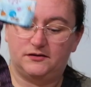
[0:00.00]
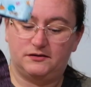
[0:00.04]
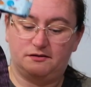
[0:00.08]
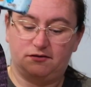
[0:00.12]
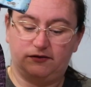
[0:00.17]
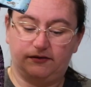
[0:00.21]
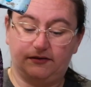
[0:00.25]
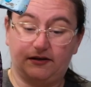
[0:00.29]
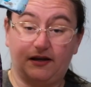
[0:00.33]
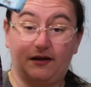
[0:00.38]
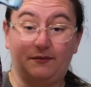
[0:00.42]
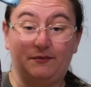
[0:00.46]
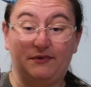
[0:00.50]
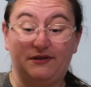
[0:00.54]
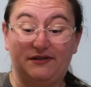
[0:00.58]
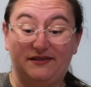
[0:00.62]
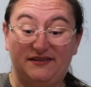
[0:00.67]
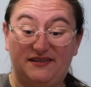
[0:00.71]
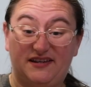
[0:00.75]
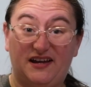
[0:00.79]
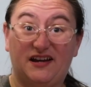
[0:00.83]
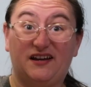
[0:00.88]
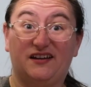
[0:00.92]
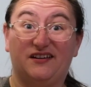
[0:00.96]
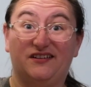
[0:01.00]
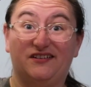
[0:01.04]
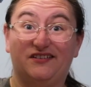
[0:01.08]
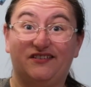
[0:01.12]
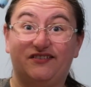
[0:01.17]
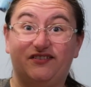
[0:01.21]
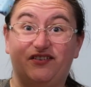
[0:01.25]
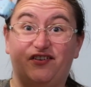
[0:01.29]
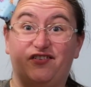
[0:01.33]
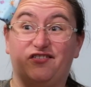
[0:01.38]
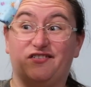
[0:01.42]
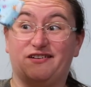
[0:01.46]
Simon's second
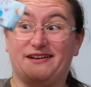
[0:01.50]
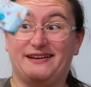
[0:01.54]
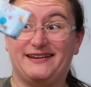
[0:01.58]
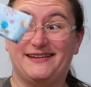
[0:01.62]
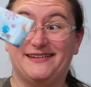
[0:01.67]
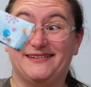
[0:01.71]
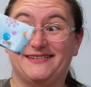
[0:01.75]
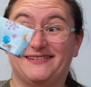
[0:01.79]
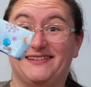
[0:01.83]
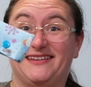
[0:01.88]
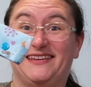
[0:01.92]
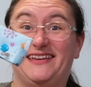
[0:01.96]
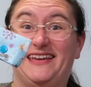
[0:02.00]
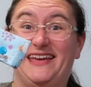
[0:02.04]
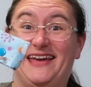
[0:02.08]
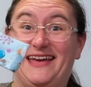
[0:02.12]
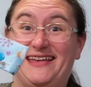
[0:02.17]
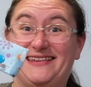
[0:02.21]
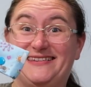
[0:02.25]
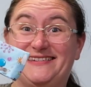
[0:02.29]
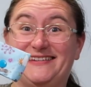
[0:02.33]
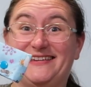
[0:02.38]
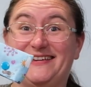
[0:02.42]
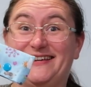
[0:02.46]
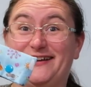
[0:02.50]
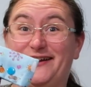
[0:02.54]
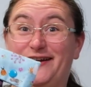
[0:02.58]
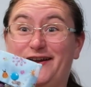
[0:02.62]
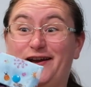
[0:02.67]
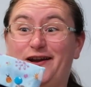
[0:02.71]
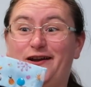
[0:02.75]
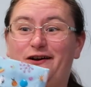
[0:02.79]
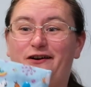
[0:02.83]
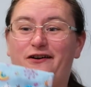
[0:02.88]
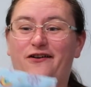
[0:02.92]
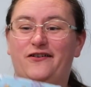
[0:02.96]
sock is getting
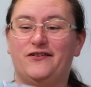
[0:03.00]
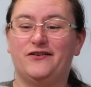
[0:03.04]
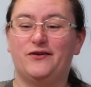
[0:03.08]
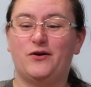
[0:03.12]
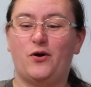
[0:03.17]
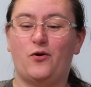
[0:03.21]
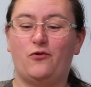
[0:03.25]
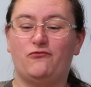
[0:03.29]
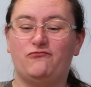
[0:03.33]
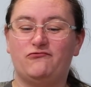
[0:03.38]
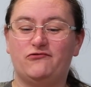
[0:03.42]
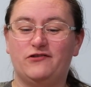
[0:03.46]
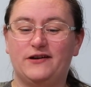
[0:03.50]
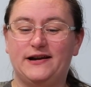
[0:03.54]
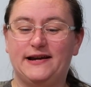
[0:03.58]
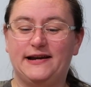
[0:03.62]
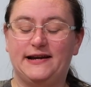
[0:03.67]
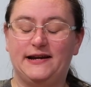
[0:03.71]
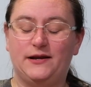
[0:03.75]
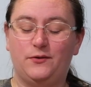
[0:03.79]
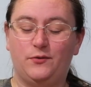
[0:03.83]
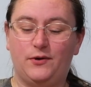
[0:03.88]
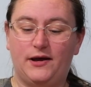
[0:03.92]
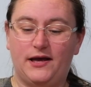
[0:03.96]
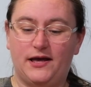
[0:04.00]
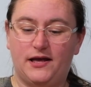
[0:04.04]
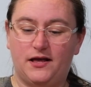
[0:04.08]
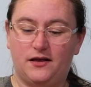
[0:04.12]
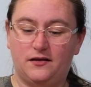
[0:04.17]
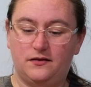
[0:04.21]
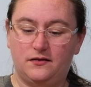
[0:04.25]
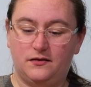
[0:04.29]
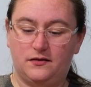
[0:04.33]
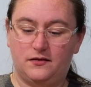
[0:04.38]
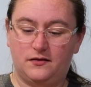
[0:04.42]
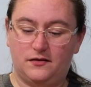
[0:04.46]
along really
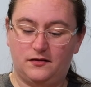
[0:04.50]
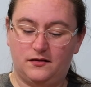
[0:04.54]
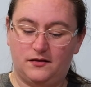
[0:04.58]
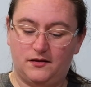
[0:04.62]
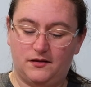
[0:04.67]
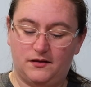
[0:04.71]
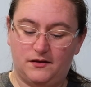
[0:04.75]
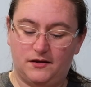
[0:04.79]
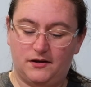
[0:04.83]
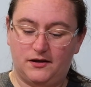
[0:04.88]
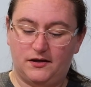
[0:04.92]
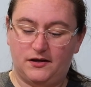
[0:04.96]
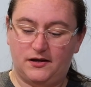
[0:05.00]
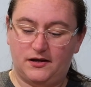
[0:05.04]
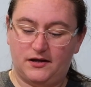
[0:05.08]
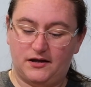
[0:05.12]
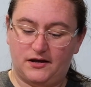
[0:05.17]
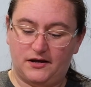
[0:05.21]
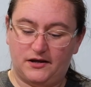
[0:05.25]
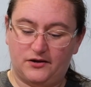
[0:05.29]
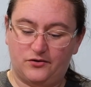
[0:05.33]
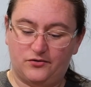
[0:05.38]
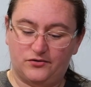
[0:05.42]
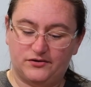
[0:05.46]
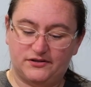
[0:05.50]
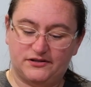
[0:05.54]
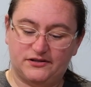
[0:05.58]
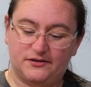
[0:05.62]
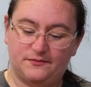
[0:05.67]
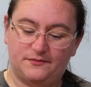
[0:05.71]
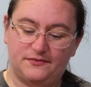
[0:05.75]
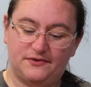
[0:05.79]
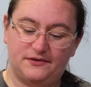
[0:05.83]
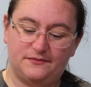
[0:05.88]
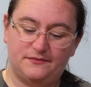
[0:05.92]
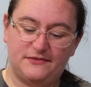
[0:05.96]
well. I got
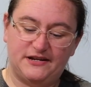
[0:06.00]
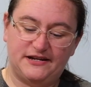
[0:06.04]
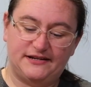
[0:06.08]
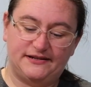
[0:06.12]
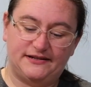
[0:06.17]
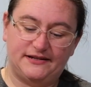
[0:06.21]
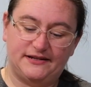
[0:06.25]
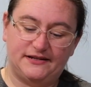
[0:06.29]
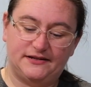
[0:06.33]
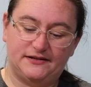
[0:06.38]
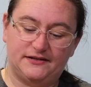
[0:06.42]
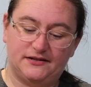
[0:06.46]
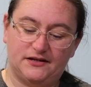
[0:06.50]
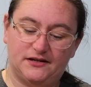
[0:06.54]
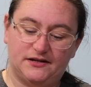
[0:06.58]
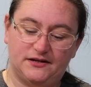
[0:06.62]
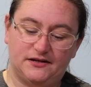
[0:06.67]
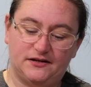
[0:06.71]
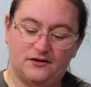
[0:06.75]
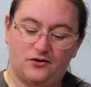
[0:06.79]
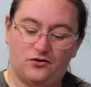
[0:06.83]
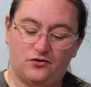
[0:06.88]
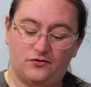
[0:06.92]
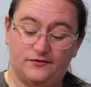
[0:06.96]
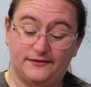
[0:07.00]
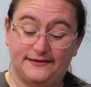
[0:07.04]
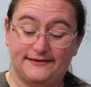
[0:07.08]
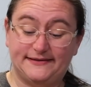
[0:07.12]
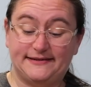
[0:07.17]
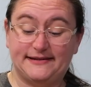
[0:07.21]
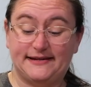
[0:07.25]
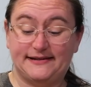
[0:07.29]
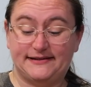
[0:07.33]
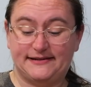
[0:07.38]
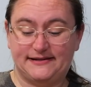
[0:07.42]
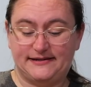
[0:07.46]
some knitting done on
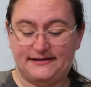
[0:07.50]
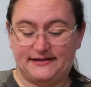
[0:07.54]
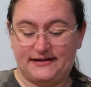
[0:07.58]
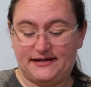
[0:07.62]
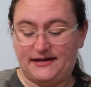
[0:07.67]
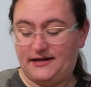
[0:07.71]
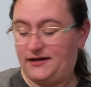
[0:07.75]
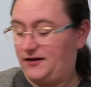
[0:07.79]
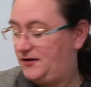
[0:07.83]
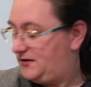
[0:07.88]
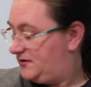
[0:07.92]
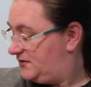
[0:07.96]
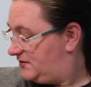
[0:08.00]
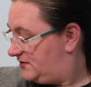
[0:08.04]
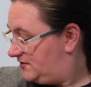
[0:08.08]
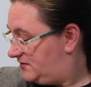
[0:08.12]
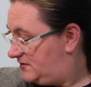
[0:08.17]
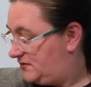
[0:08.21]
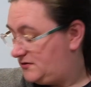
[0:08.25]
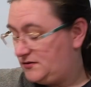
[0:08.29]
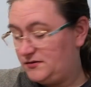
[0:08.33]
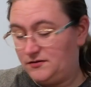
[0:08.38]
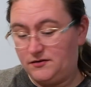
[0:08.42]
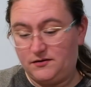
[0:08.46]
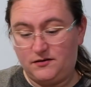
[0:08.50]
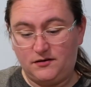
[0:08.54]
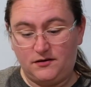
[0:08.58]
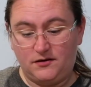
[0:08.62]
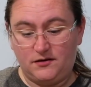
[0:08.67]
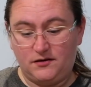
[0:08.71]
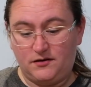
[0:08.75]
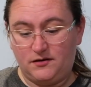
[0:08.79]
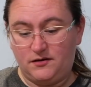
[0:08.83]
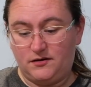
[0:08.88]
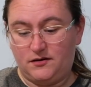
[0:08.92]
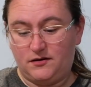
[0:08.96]
Saturday.
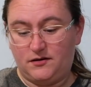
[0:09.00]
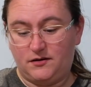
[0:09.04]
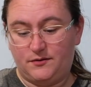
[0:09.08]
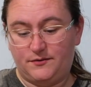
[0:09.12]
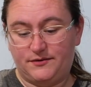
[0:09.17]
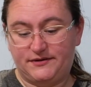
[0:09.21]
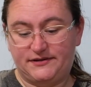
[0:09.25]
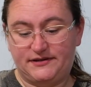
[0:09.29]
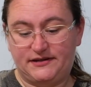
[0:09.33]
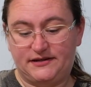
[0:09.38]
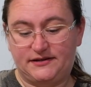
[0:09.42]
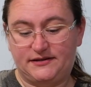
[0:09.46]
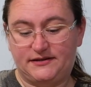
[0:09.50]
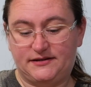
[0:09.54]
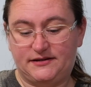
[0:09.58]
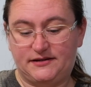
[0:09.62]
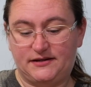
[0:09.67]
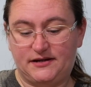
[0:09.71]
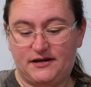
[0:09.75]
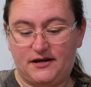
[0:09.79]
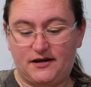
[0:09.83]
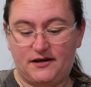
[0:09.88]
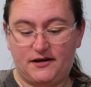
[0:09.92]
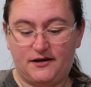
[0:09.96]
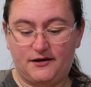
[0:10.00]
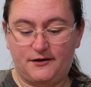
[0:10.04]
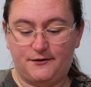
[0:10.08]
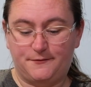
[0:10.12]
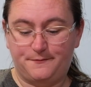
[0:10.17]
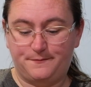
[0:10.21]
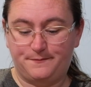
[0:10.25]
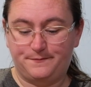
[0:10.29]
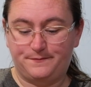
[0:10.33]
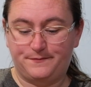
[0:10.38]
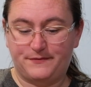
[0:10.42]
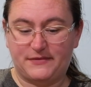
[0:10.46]
I was at
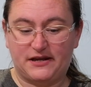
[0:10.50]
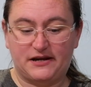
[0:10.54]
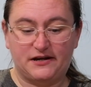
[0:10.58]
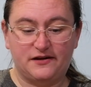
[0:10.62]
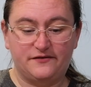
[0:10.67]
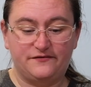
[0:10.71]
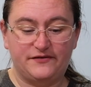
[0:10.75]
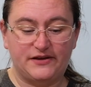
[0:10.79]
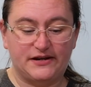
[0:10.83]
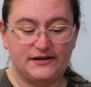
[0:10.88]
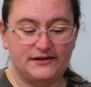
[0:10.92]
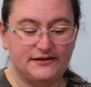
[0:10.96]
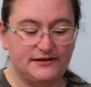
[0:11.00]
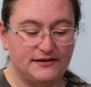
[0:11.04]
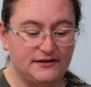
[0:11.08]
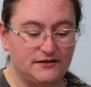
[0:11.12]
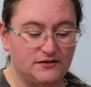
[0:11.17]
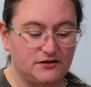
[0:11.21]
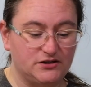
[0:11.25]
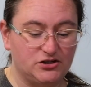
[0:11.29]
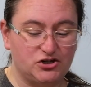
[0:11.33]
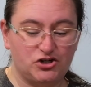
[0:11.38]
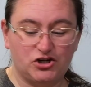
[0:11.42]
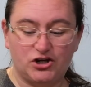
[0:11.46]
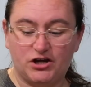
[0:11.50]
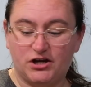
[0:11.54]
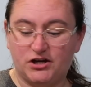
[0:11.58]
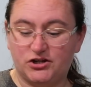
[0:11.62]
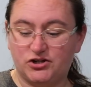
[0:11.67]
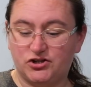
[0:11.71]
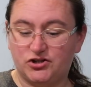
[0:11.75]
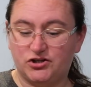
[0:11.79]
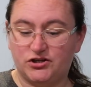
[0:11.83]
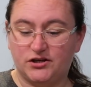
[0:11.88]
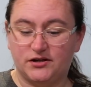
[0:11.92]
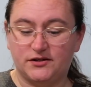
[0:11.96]
um, an event at the
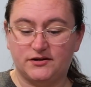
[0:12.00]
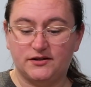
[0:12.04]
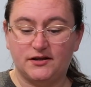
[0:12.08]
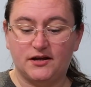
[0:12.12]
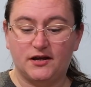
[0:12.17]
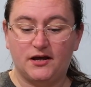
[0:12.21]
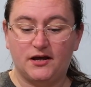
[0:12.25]
church that